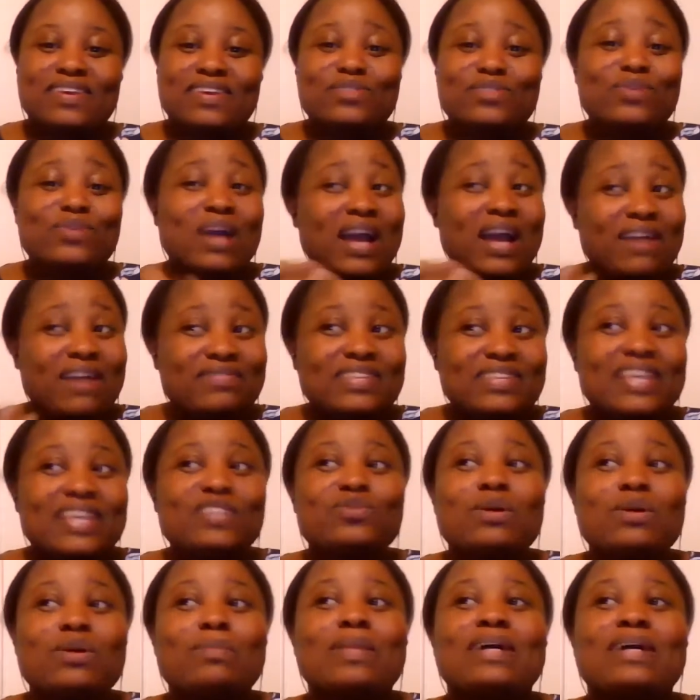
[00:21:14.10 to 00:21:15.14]
Do I have
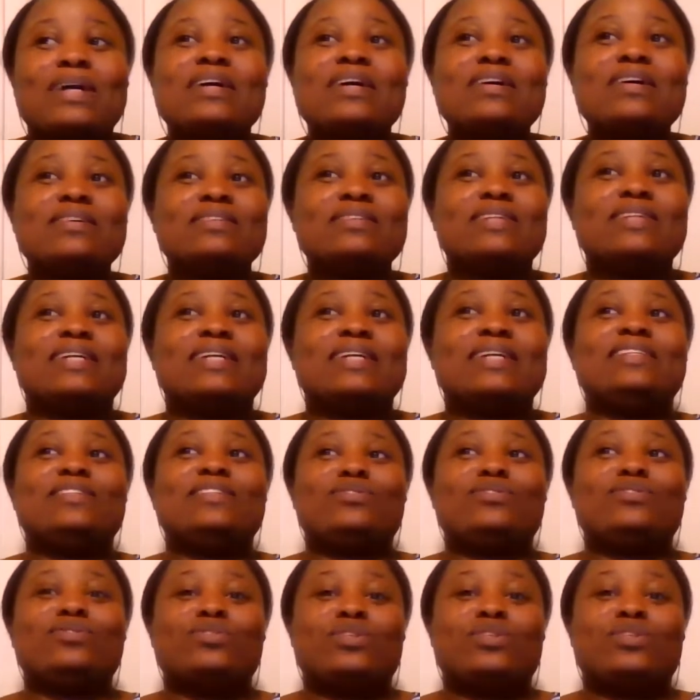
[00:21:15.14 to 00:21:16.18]
days where I'm like, oh, I need
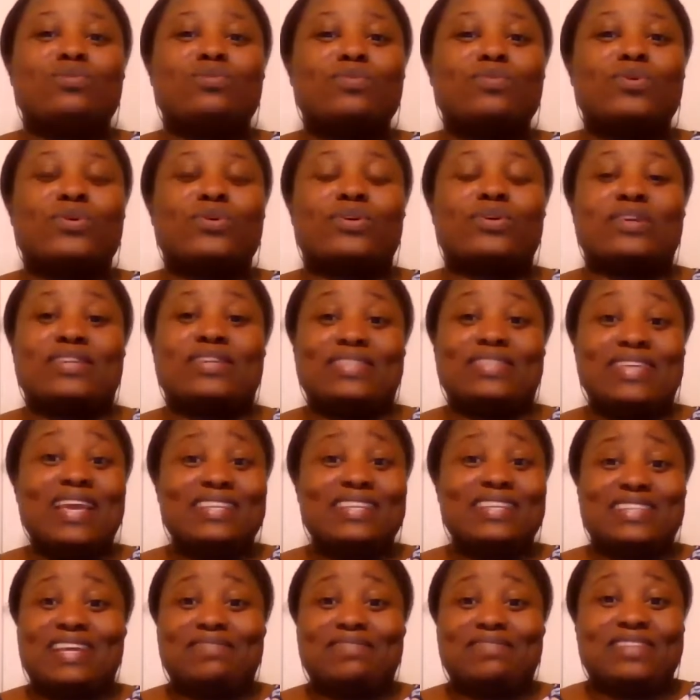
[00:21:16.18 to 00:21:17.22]
to do a little more?
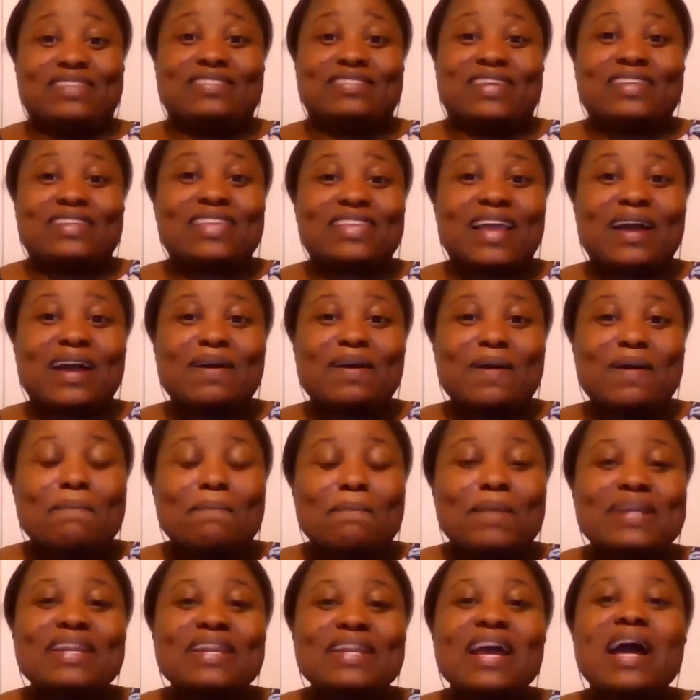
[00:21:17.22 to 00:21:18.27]
Yes, I have days like that.
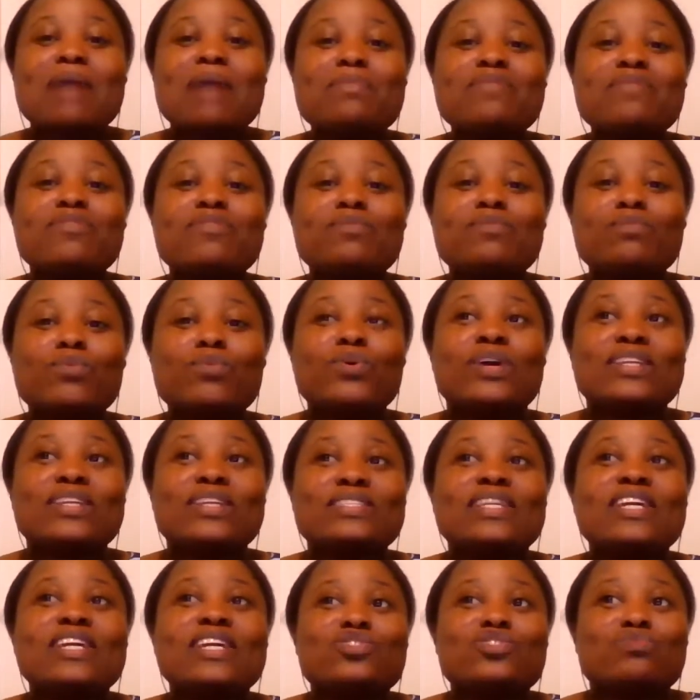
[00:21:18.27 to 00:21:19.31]
But now I'm even more
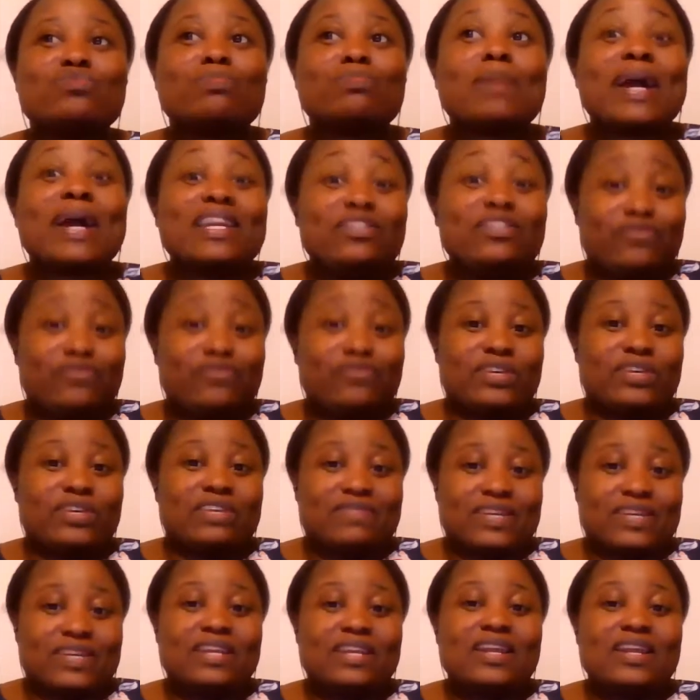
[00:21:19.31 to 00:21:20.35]
intentional, mindful
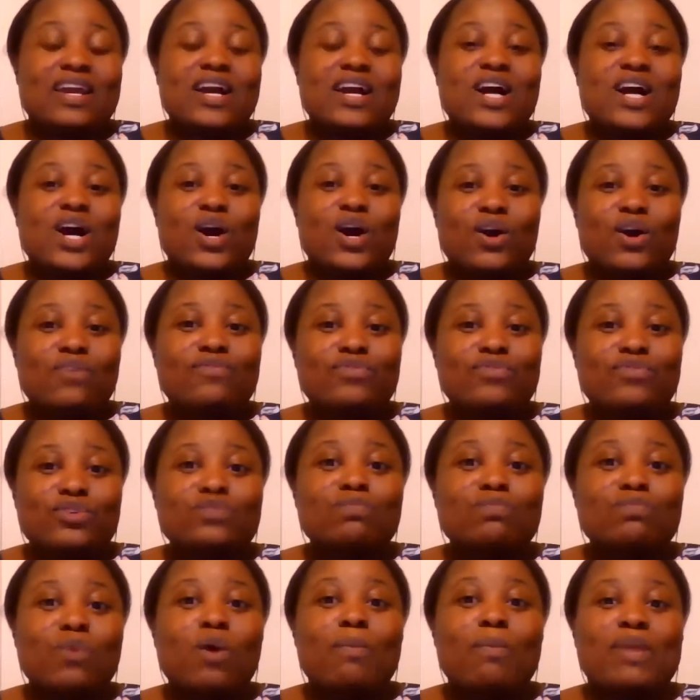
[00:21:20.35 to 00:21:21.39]
even of those
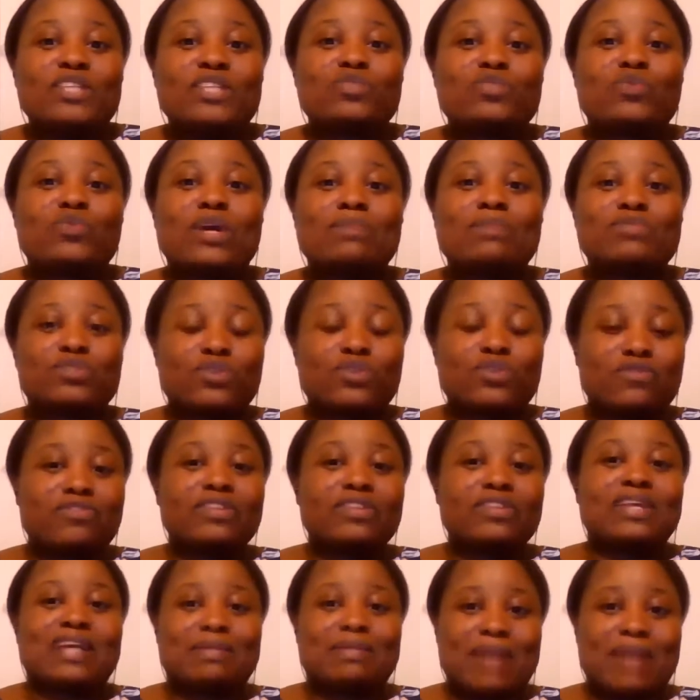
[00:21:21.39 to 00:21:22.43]
moments where I'm still
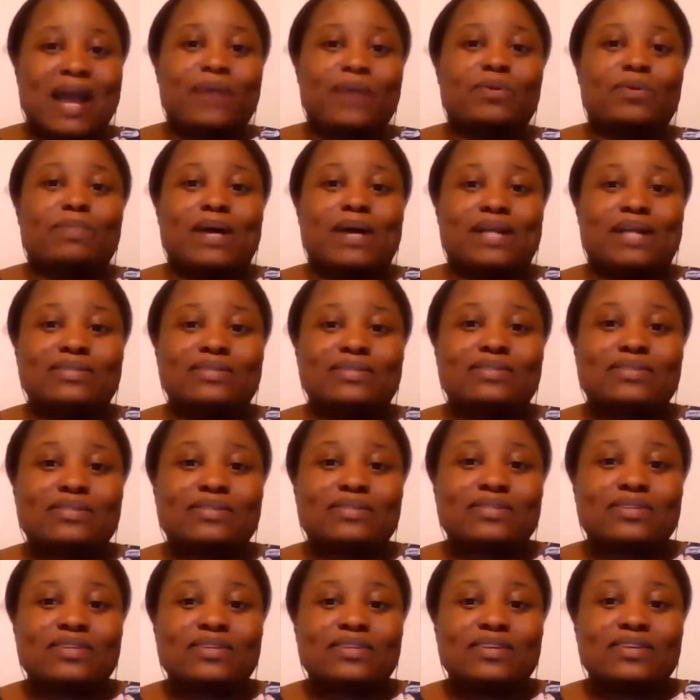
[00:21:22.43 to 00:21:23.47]
feeling like I'm out of balance.